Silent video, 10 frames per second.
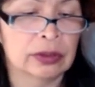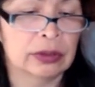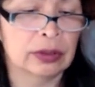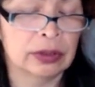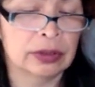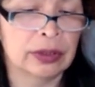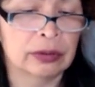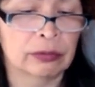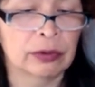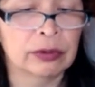
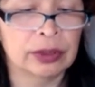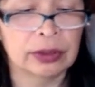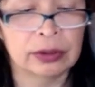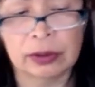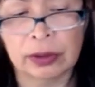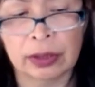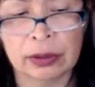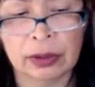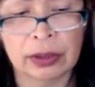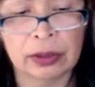then eroding, kind
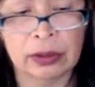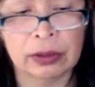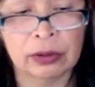of like